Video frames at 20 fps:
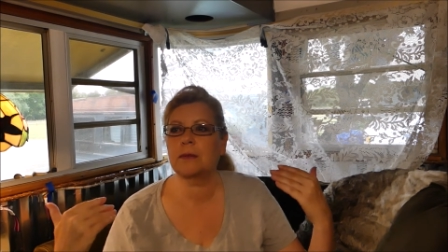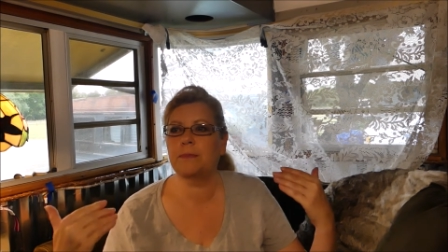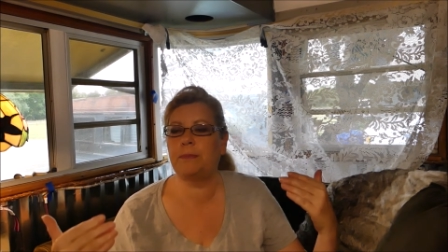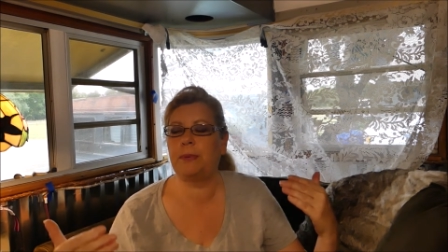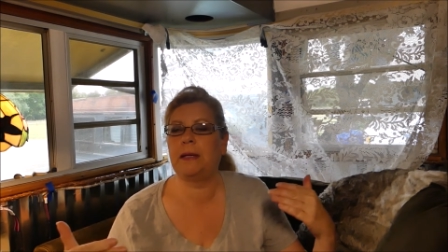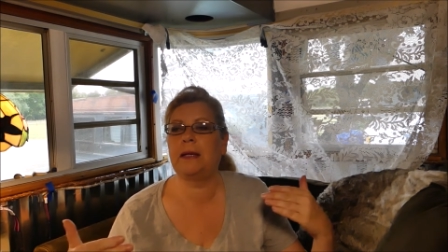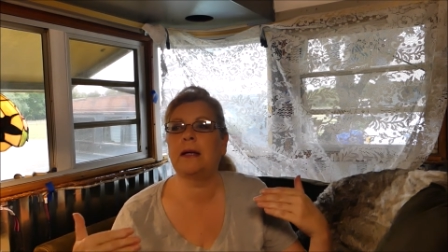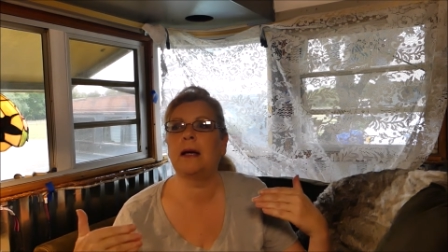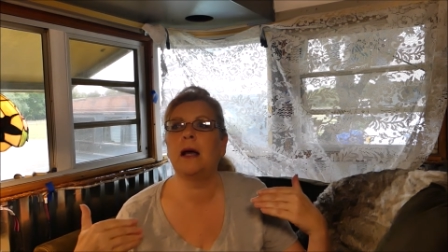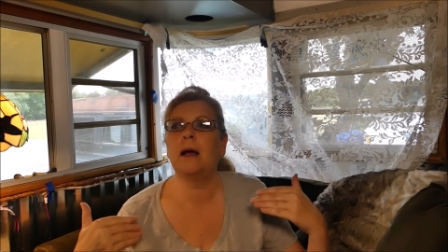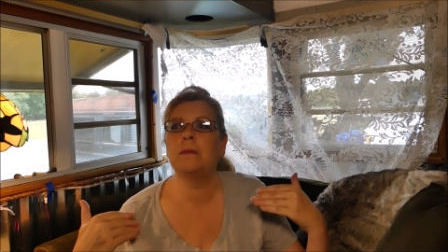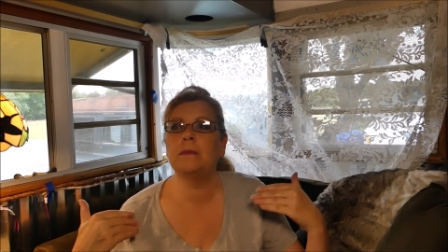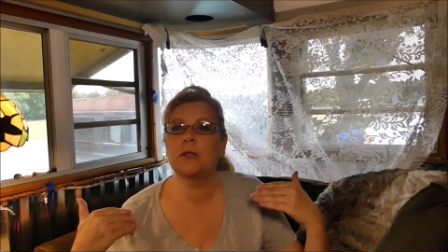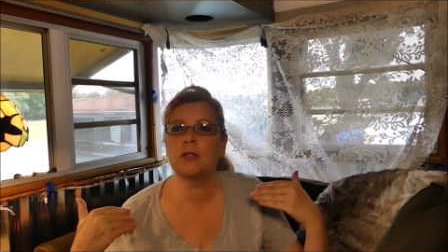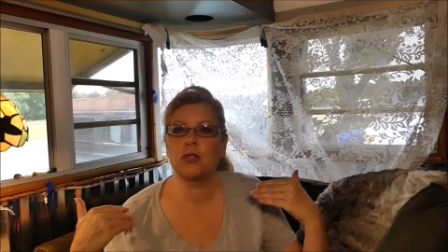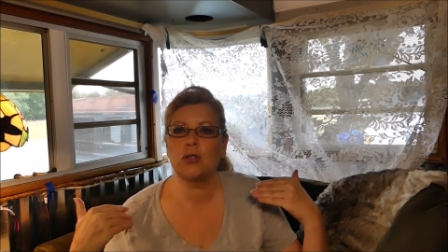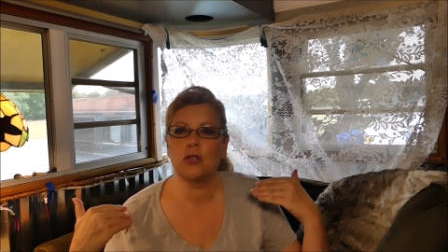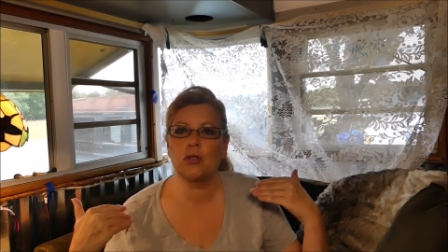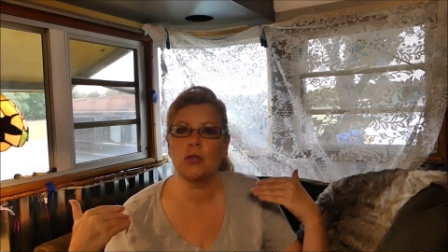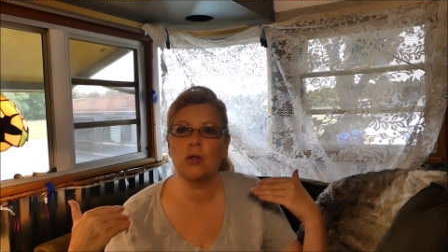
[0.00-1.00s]
become
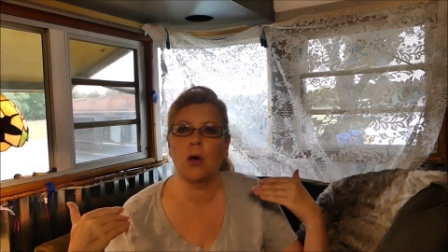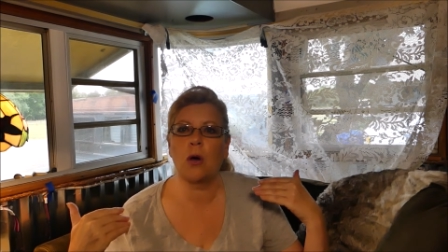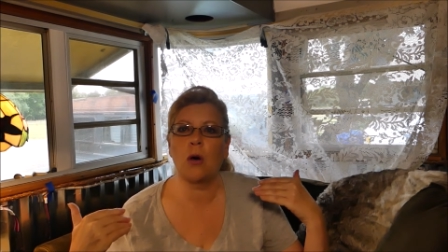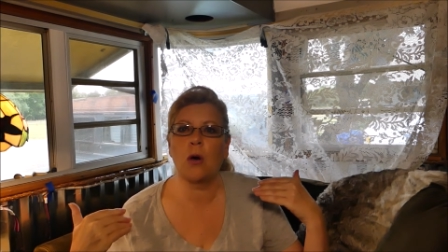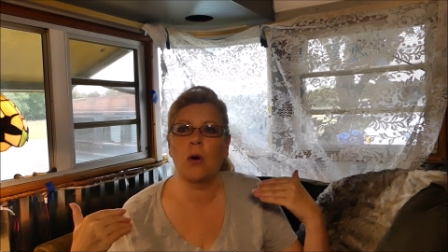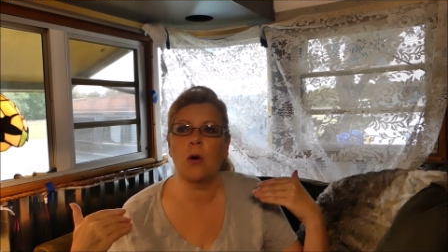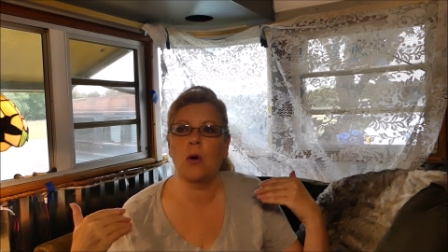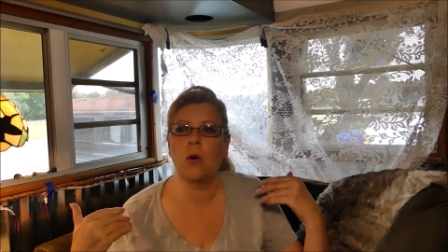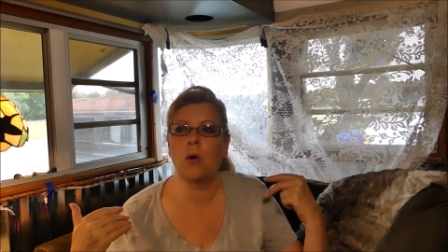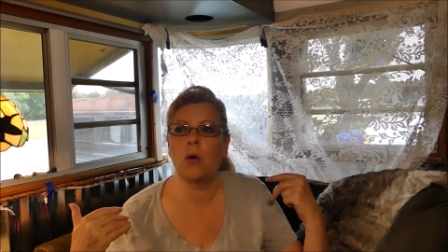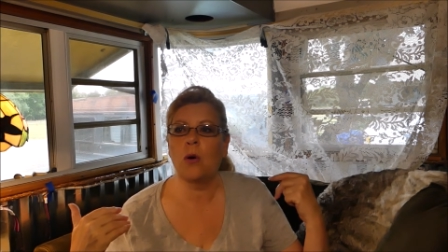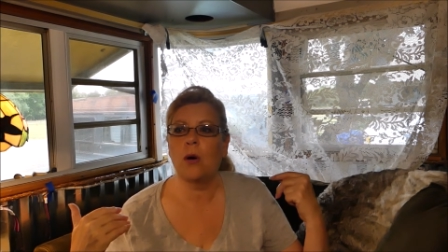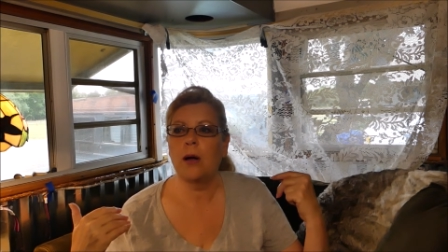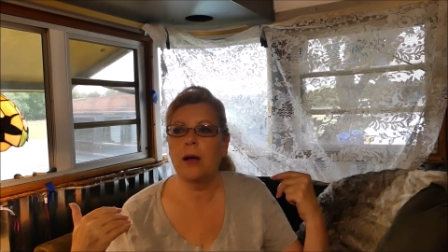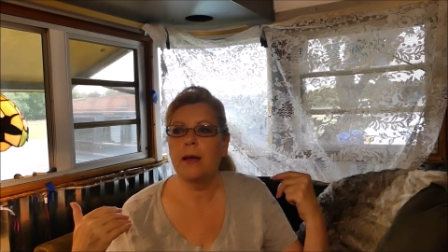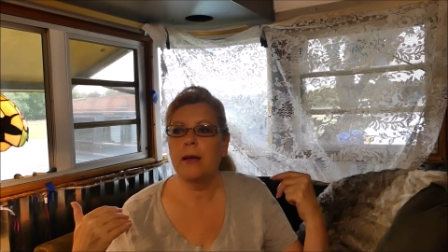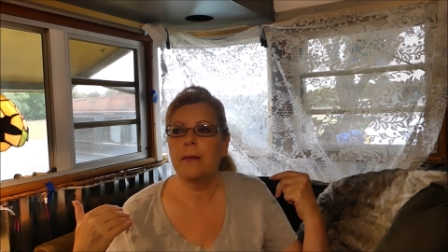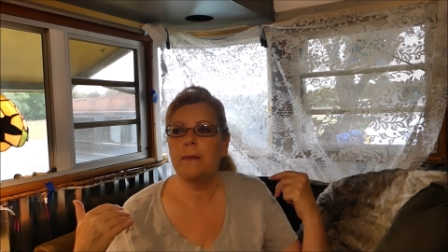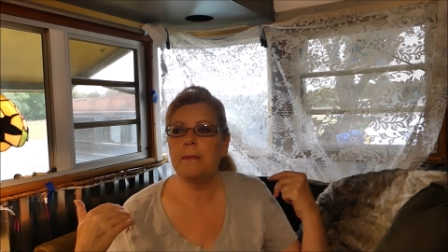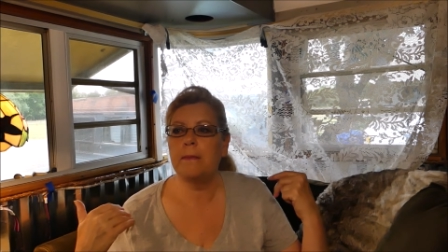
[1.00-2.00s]
so
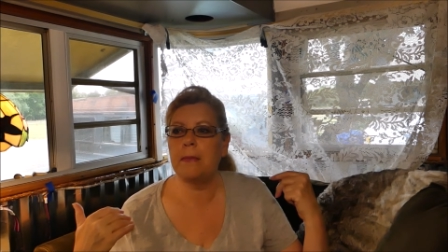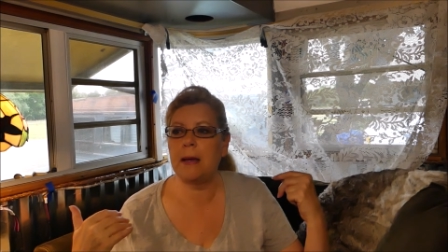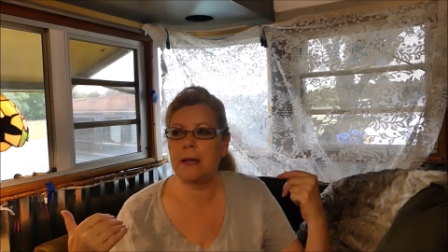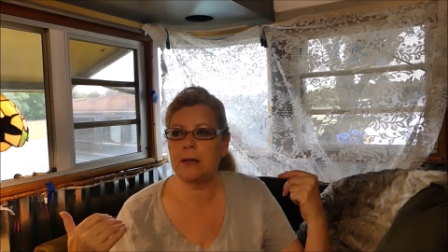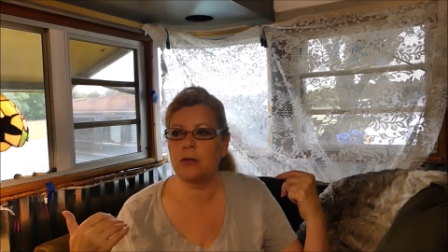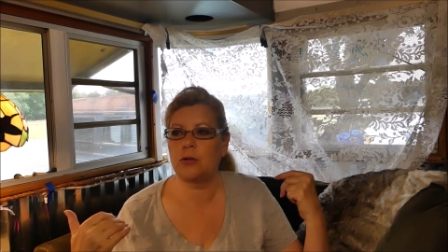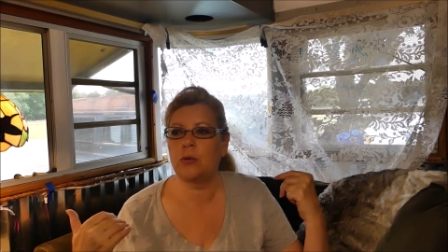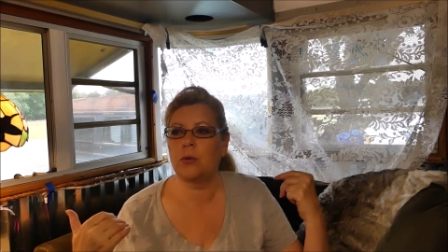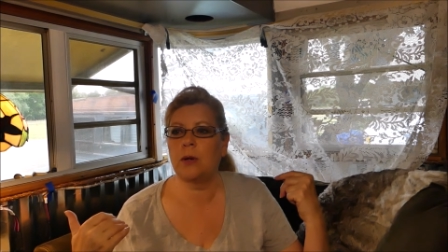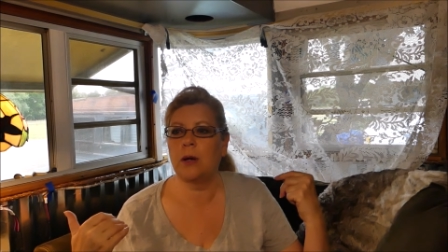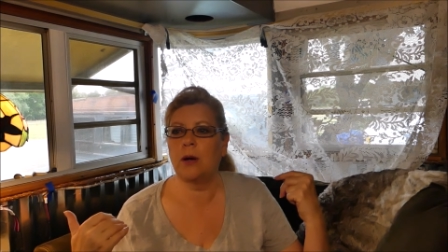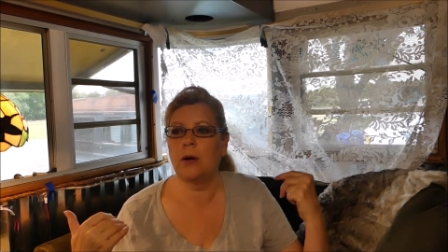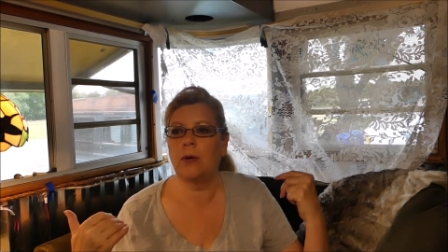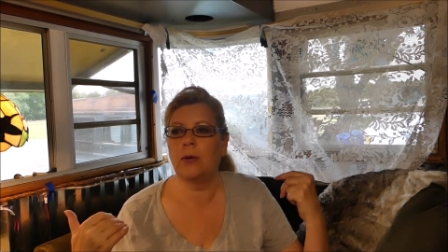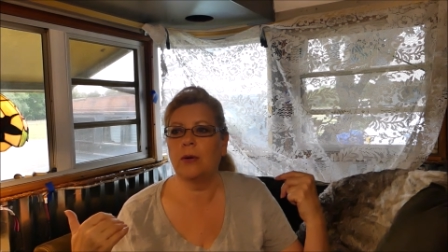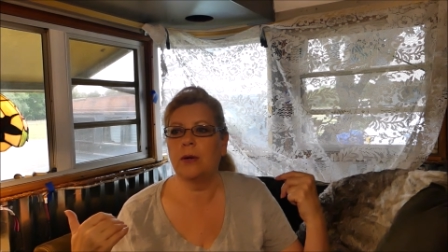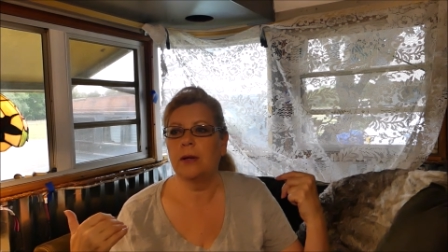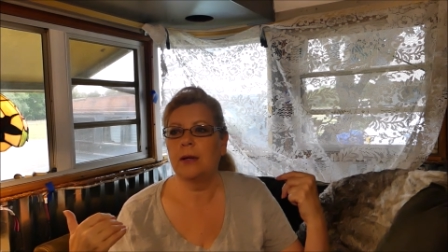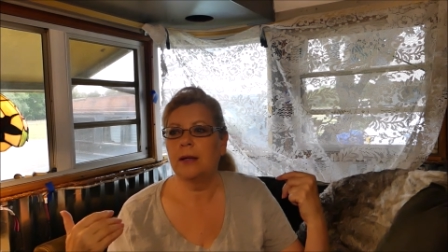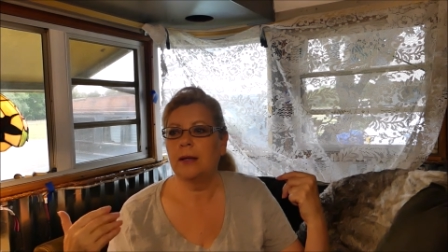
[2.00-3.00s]

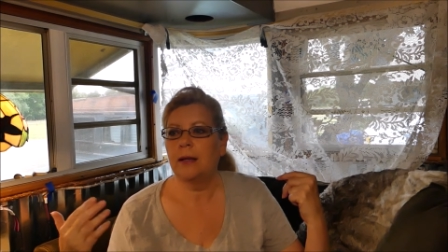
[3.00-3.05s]
metro.